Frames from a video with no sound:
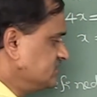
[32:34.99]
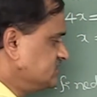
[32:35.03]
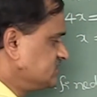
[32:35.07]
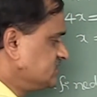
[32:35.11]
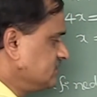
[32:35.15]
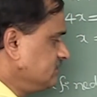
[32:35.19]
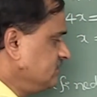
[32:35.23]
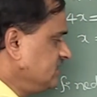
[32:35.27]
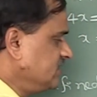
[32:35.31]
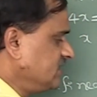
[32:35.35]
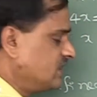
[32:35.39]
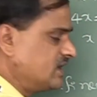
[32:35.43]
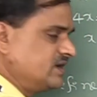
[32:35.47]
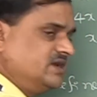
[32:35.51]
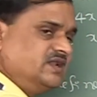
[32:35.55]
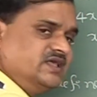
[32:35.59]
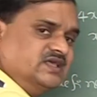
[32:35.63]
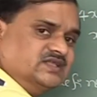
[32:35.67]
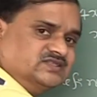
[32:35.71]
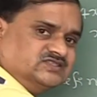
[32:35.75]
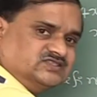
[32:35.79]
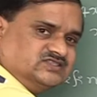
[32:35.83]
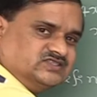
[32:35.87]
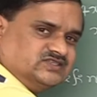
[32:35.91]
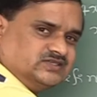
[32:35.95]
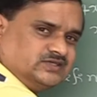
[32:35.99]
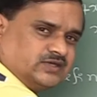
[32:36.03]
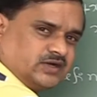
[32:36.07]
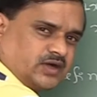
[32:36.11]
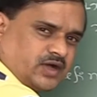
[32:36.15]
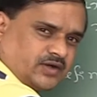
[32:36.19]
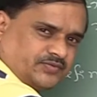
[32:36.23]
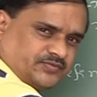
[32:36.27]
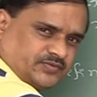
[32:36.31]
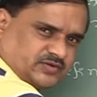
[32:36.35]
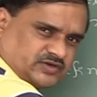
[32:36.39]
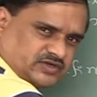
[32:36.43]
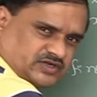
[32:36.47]
Similarly, G
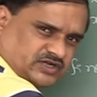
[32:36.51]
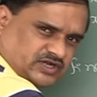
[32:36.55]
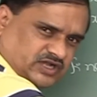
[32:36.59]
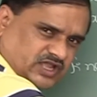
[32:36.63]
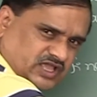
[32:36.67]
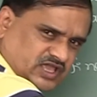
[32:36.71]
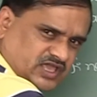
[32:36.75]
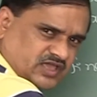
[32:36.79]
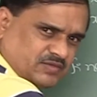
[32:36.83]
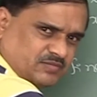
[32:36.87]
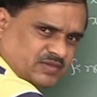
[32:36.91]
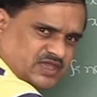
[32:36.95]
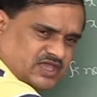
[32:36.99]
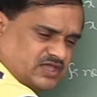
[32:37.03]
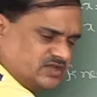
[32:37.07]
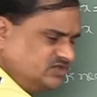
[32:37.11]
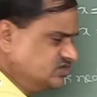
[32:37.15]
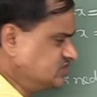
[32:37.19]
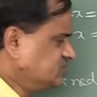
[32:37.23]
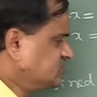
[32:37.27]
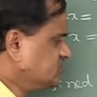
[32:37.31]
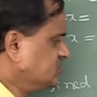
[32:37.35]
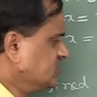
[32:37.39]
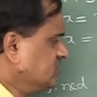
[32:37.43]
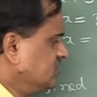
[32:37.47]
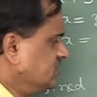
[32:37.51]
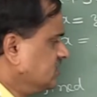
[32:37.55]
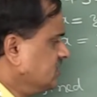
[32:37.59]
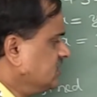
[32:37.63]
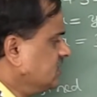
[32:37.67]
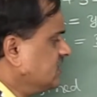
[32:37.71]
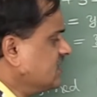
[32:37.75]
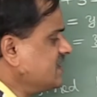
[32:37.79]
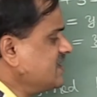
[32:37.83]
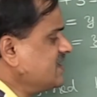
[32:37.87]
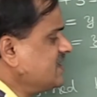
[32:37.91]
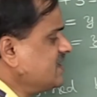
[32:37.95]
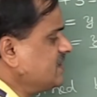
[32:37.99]
of t means
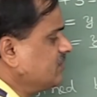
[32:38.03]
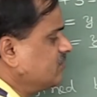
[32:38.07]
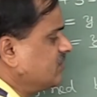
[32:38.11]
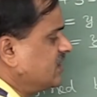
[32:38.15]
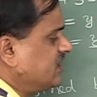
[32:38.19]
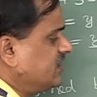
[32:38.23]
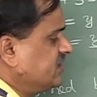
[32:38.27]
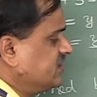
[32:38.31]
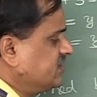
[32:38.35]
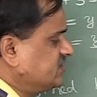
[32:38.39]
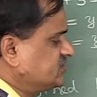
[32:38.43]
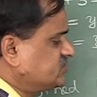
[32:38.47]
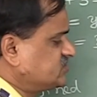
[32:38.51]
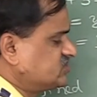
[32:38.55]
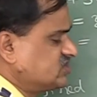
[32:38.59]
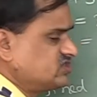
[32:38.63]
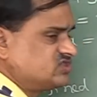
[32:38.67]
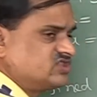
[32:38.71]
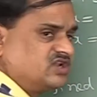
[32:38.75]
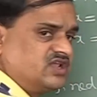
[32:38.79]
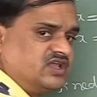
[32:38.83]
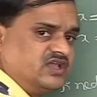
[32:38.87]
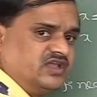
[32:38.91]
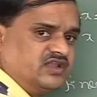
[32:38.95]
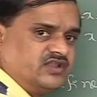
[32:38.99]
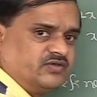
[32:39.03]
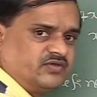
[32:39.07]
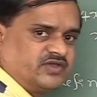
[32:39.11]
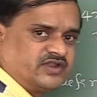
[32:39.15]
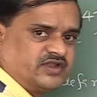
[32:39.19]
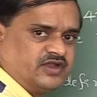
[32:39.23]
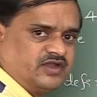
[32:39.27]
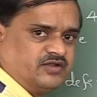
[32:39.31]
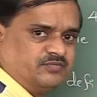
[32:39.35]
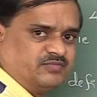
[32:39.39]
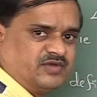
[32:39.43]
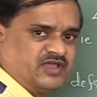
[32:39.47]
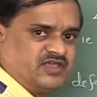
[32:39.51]
t minus 3
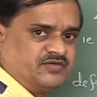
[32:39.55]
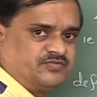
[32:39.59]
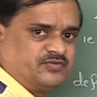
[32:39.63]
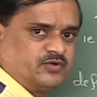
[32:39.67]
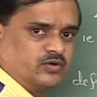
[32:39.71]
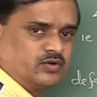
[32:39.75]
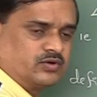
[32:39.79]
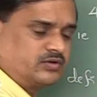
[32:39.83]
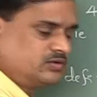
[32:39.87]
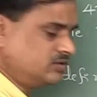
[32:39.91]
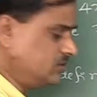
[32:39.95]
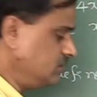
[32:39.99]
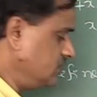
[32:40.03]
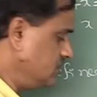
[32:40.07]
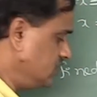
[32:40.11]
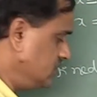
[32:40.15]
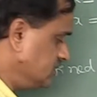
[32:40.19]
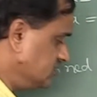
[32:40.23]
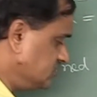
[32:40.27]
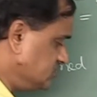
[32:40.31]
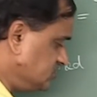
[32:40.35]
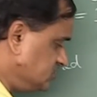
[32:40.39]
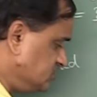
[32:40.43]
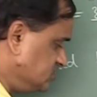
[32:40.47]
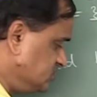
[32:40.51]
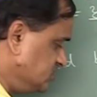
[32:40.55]
divided by 4.